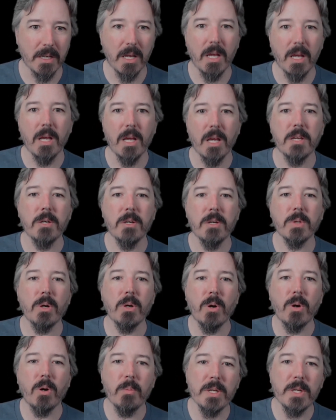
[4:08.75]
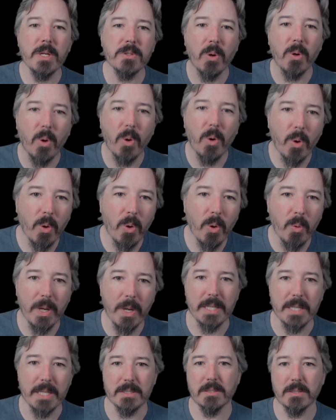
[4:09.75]
You will almost
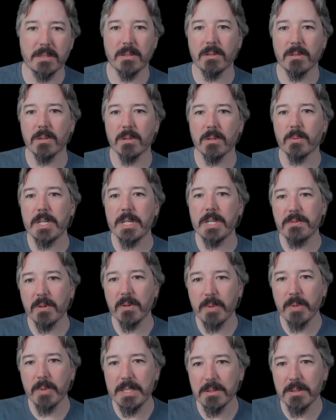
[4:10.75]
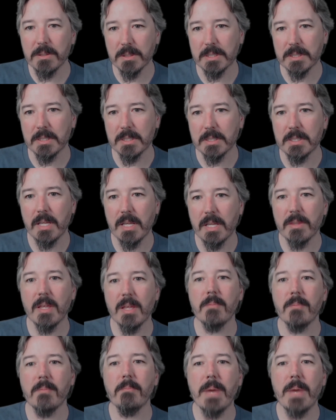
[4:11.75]
always reach for resources that
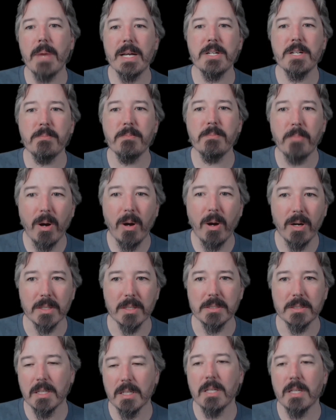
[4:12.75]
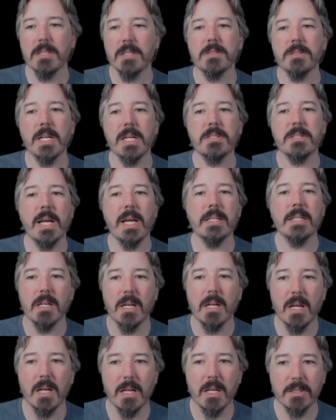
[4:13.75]
manage pods, such as
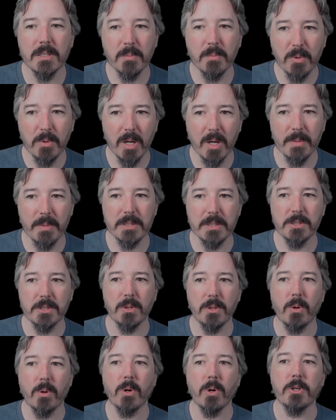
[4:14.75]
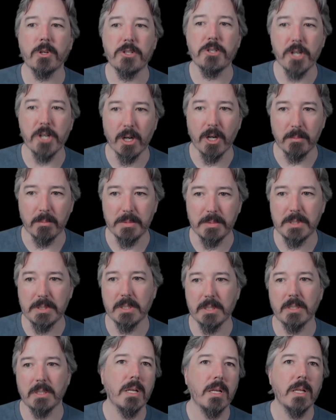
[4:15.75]
deployments or jobs.
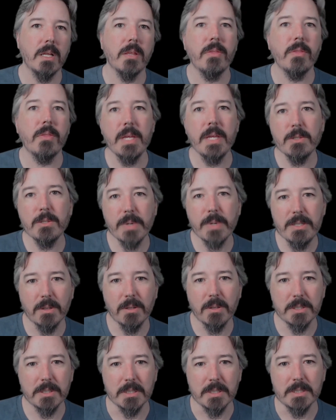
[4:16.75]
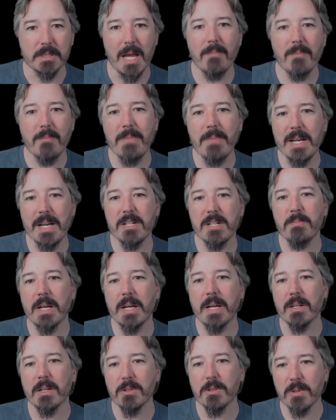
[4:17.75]
These resources are managed by
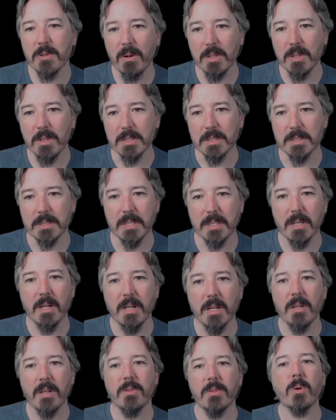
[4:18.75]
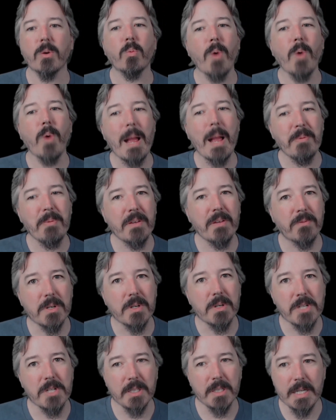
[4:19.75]
controllers that wrap the
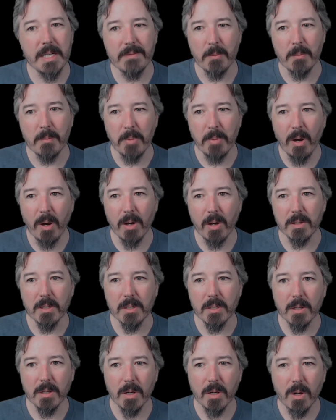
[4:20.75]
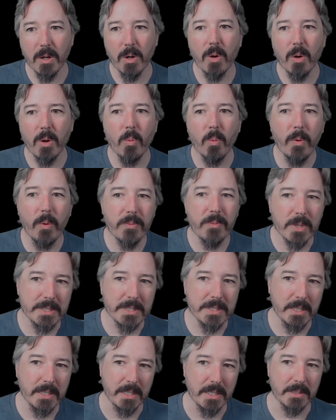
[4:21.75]
fragility of a pod with
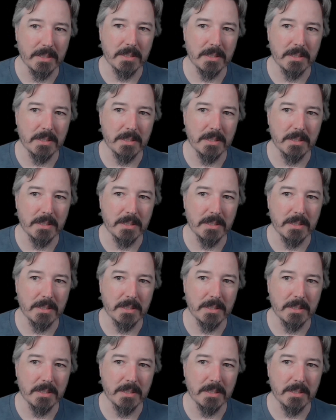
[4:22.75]
resilience.